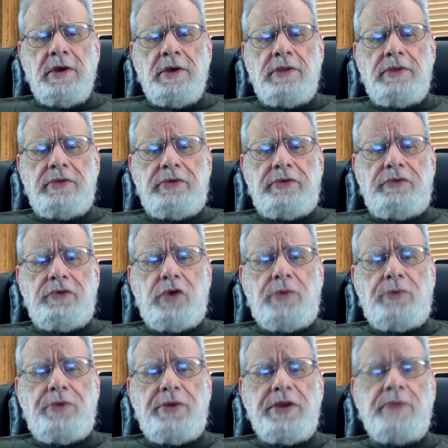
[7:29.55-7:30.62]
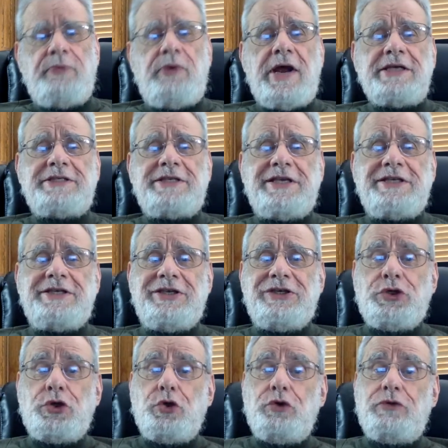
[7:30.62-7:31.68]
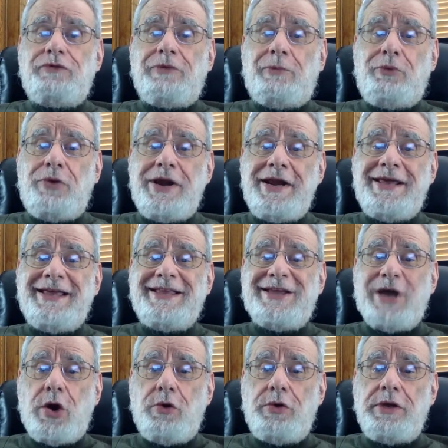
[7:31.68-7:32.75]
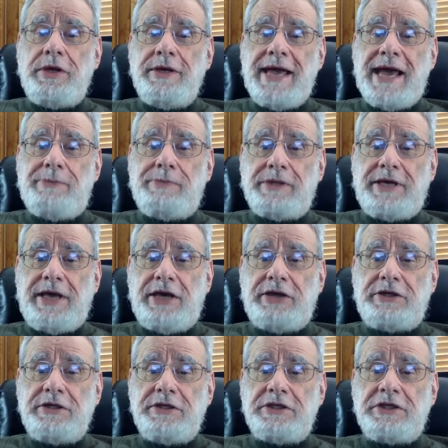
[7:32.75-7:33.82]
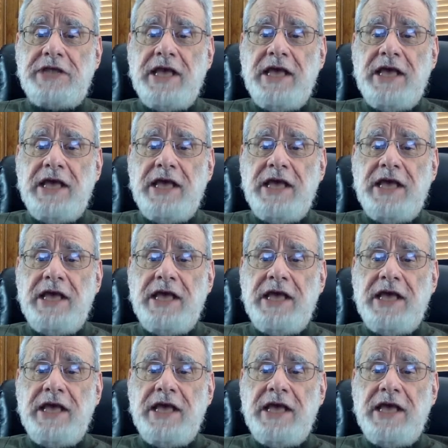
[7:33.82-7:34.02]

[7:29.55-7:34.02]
The gravure printing process is used for printing and coding applications